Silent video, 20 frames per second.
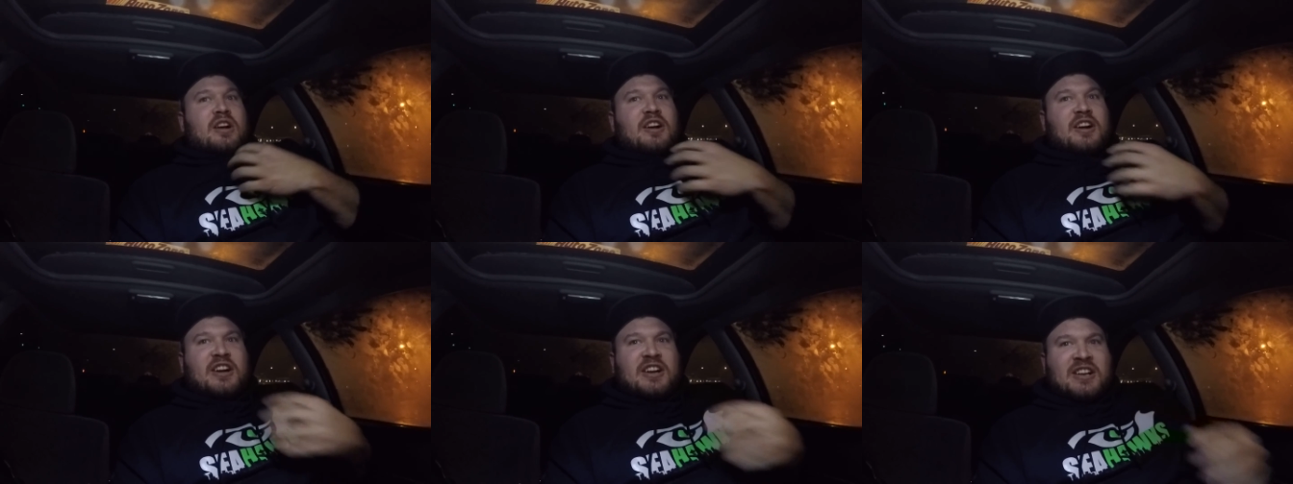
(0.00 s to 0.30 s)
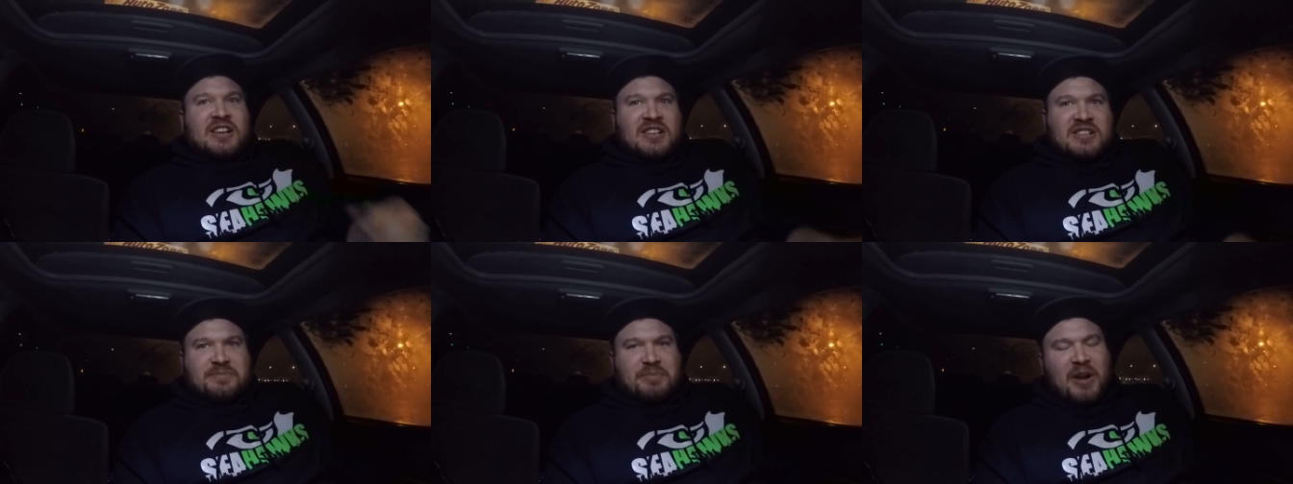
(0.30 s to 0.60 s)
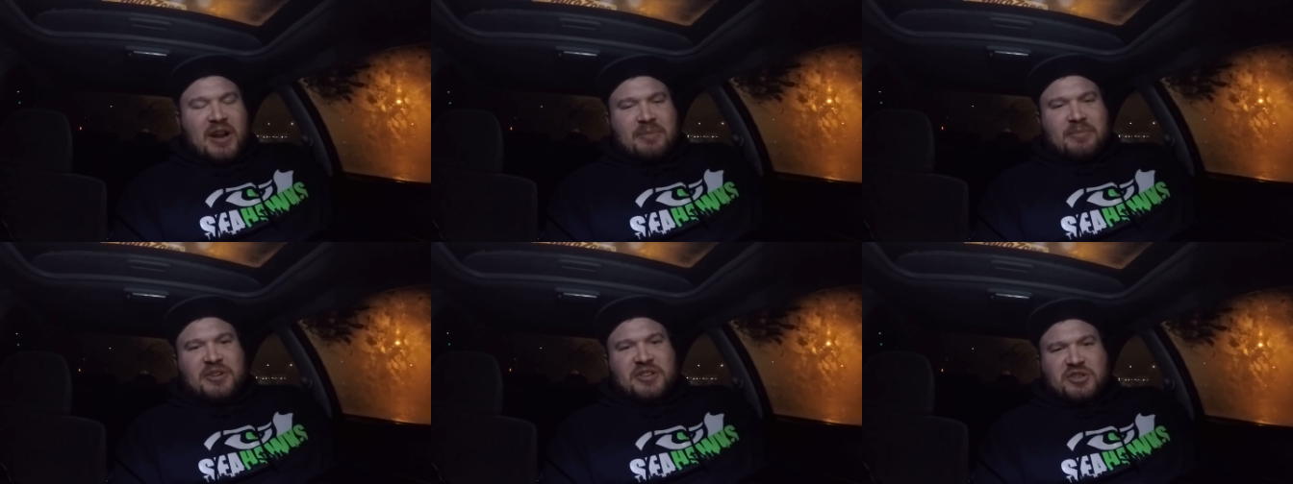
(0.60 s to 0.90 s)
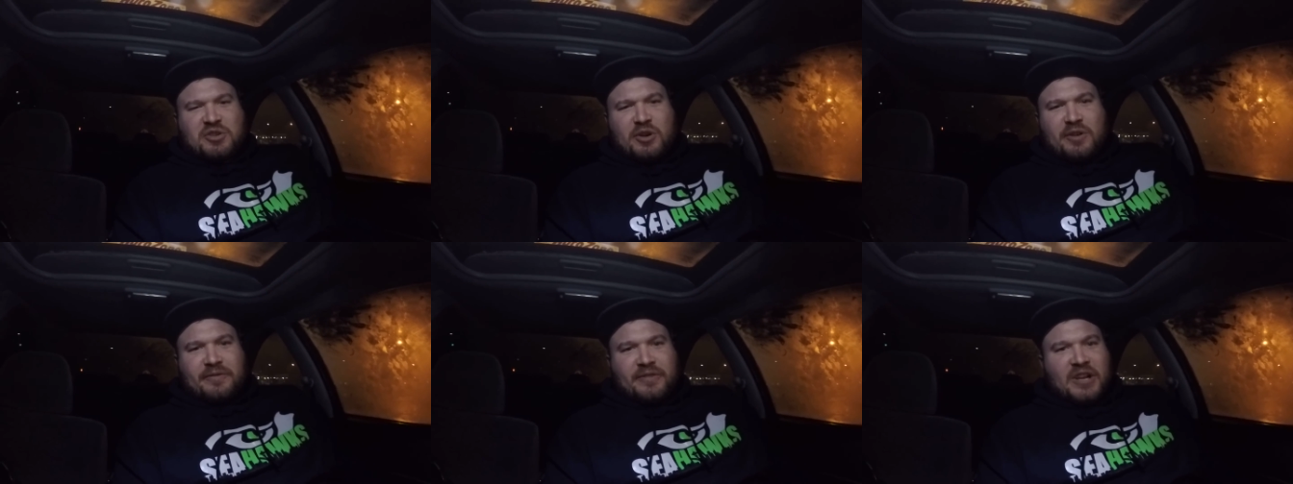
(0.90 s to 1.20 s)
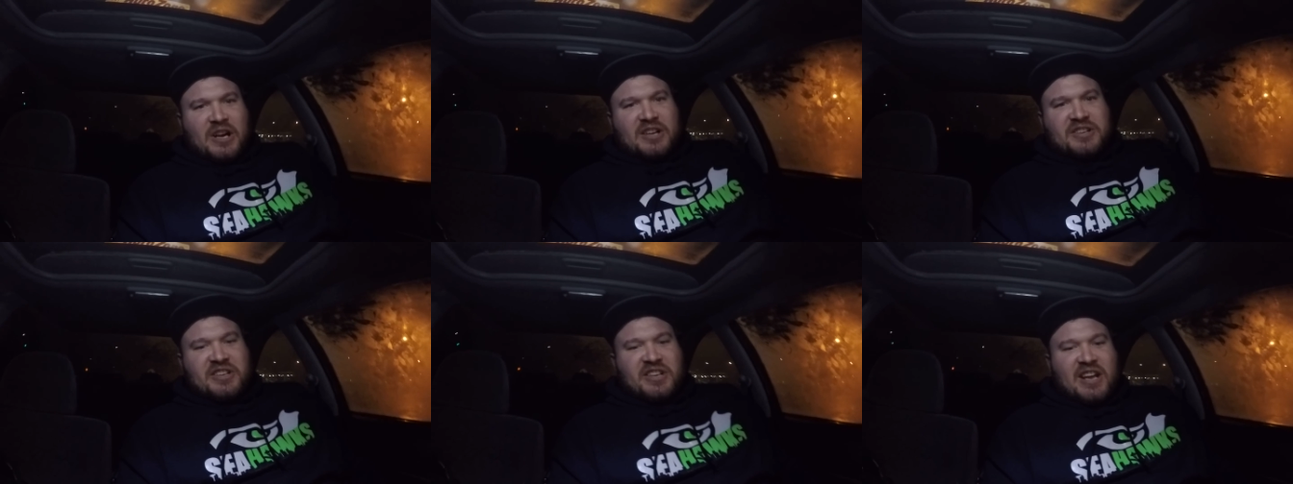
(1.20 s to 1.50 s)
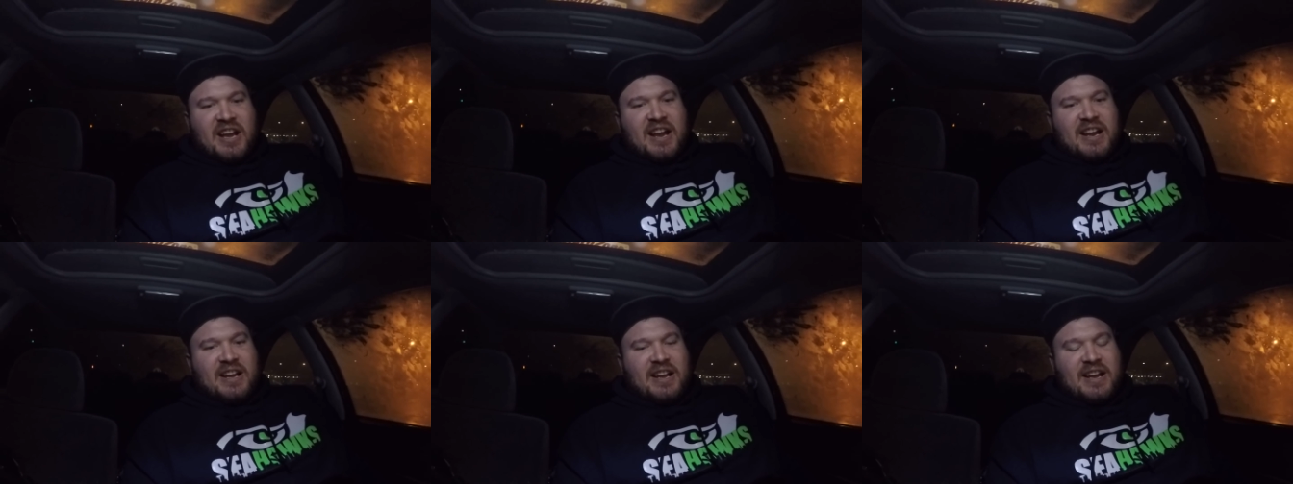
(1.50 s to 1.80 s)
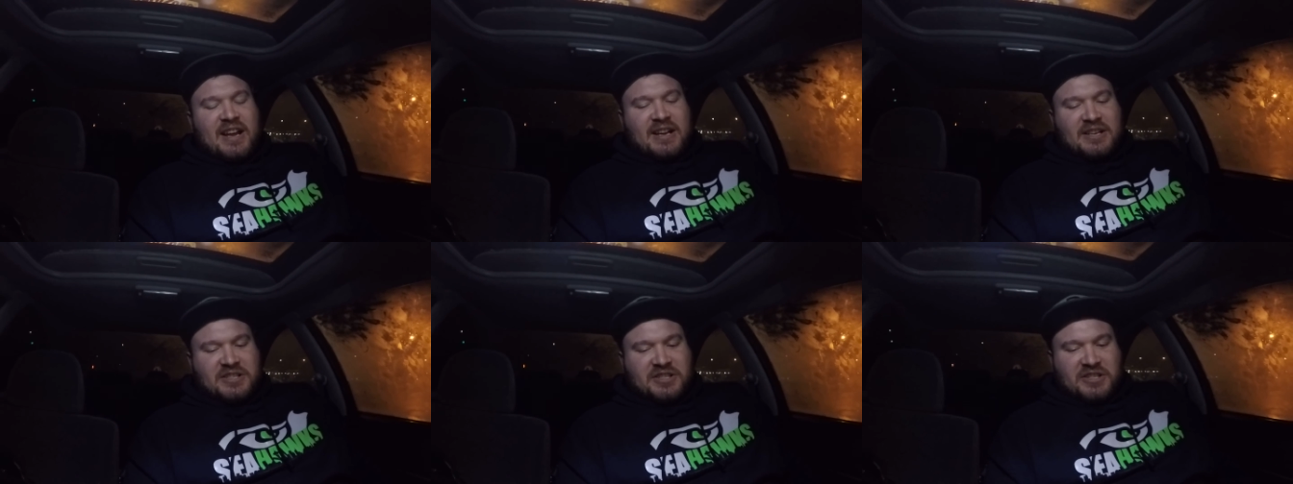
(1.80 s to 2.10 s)
it's probably gonna be a short vlog tonight.
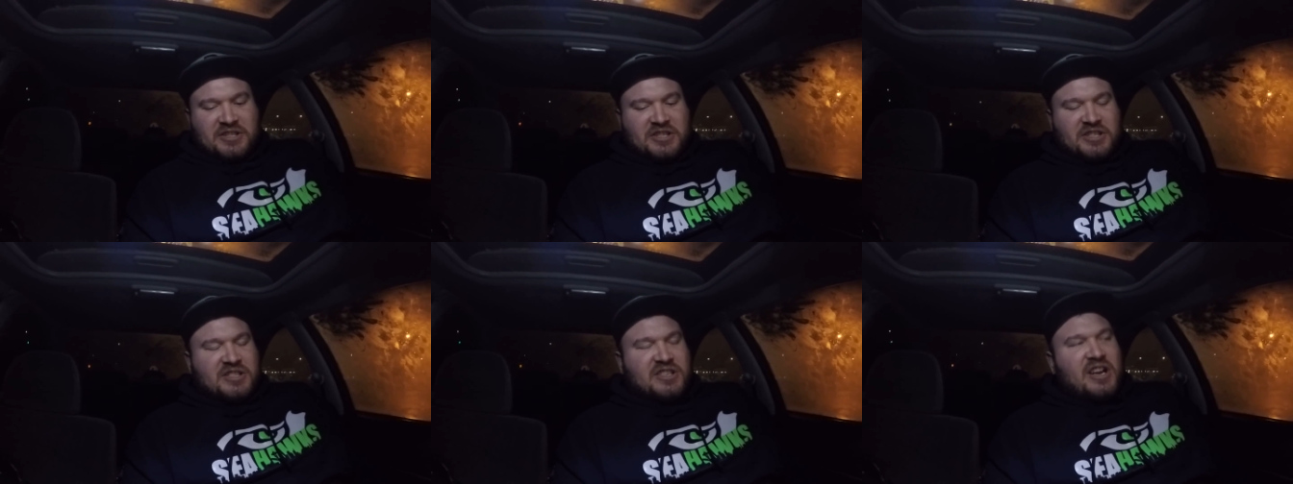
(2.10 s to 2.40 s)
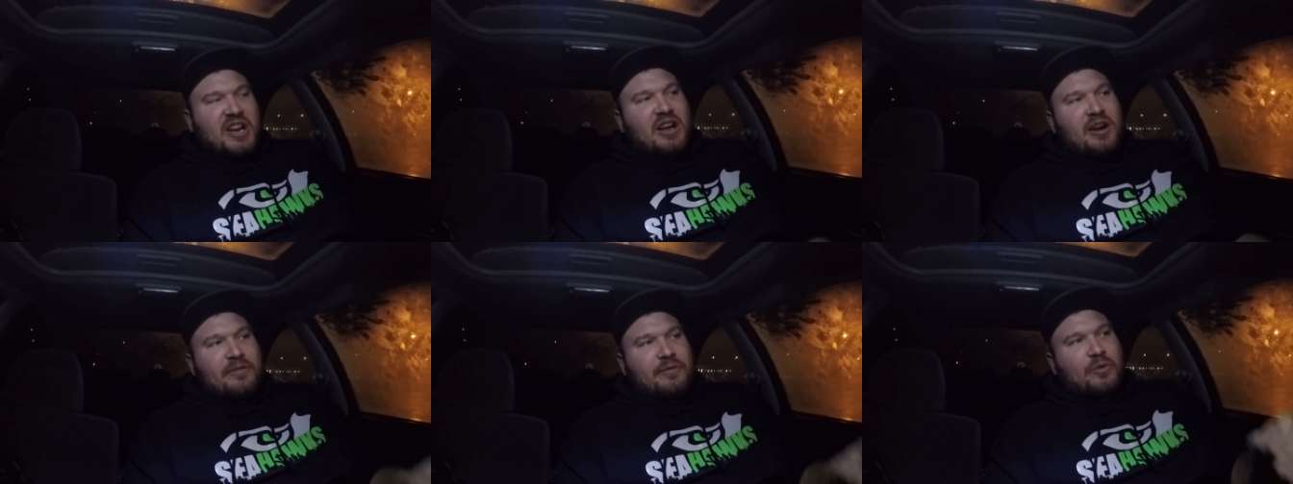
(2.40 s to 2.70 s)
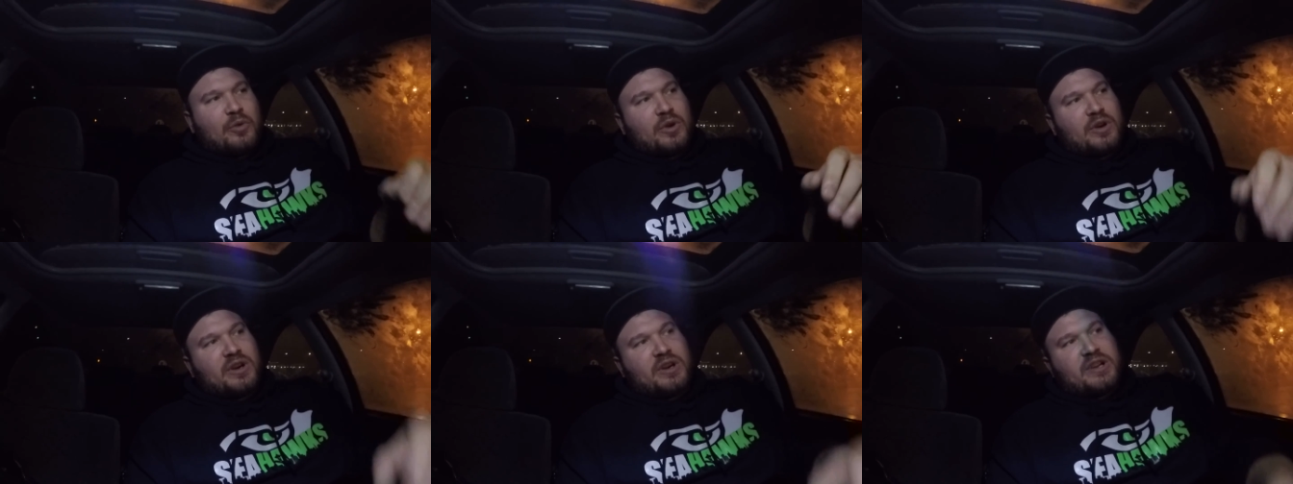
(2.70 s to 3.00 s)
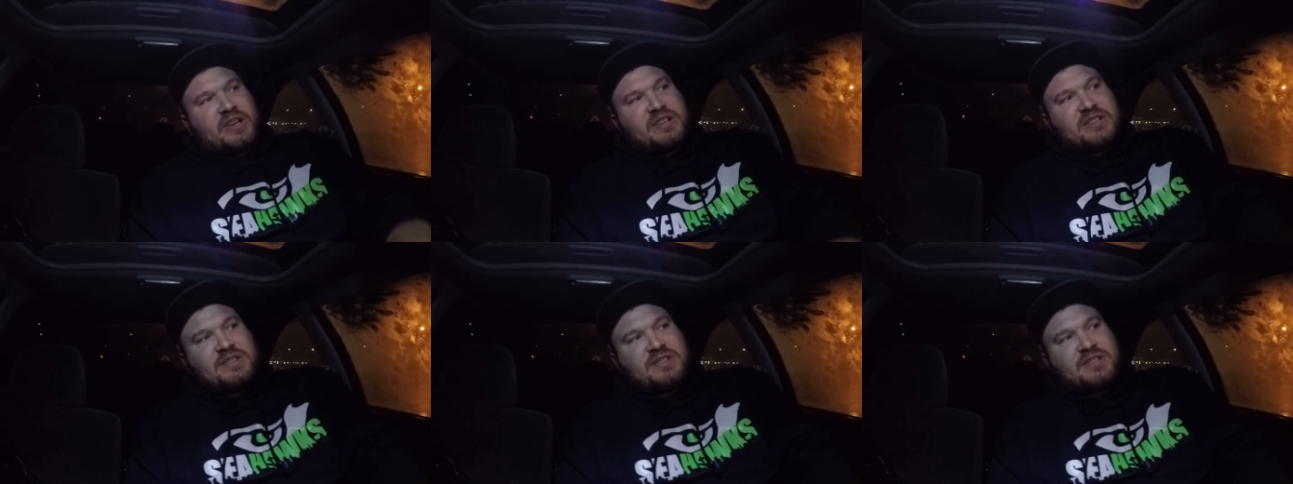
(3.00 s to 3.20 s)
I actually just got off work.